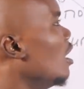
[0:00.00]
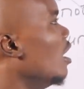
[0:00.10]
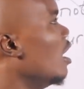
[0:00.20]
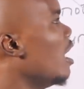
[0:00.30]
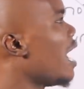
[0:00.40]

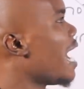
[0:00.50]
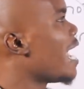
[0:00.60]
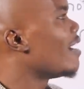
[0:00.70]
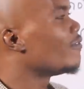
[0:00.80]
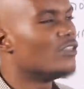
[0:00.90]
Uh, I
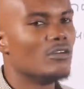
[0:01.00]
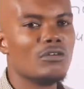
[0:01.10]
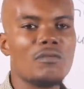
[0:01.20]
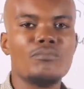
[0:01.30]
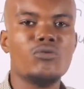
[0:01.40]
have
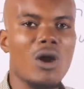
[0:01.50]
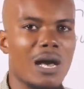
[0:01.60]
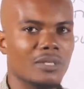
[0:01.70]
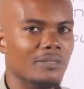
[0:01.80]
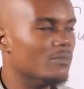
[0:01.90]
no
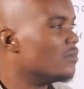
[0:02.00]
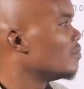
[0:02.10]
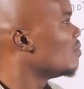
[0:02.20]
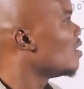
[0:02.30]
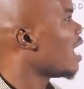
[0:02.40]
problem.
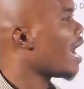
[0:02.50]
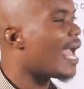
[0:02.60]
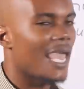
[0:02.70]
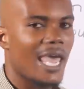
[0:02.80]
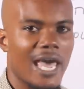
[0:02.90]

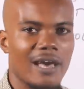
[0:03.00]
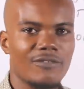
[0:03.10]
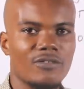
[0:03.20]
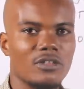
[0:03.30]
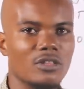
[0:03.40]
I
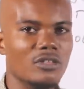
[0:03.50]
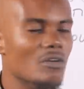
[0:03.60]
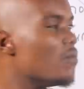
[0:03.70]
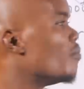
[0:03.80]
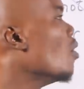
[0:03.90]
have
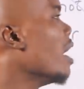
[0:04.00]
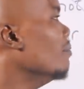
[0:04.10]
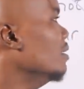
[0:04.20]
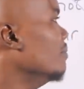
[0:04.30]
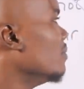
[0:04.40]
no
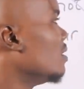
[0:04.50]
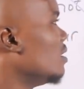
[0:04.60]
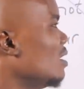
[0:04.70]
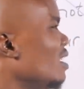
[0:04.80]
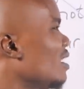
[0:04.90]
problem.
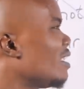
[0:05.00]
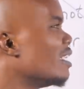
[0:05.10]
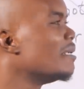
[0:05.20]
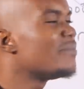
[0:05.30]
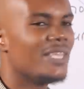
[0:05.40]

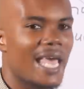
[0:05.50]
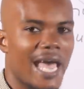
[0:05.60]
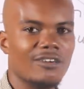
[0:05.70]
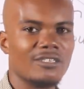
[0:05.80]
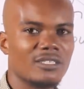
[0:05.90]
Calm
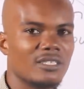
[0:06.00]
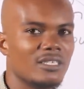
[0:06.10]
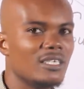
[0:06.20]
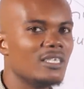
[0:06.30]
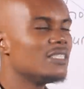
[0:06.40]
down.
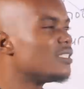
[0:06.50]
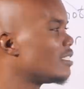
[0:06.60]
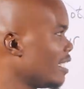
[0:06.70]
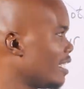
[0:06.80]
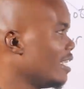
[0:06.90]

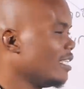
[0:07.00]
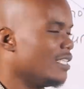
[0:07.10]
Take it